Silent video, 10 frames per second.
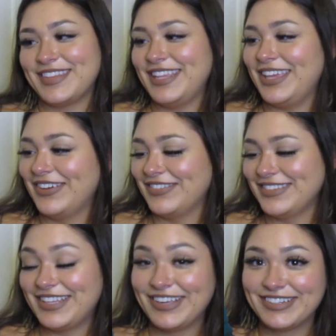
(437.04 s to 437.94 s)
Cute.
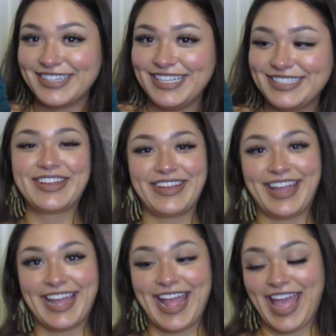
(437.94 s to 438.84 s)
They're green.
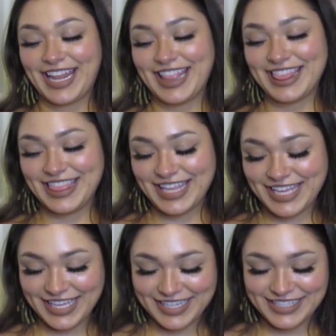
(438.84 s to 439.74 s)
Okay, and
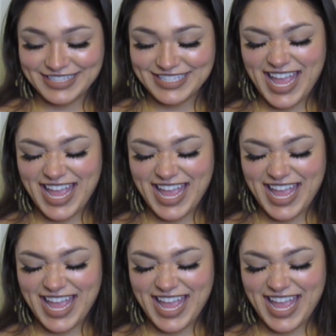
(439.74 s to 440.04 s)
these.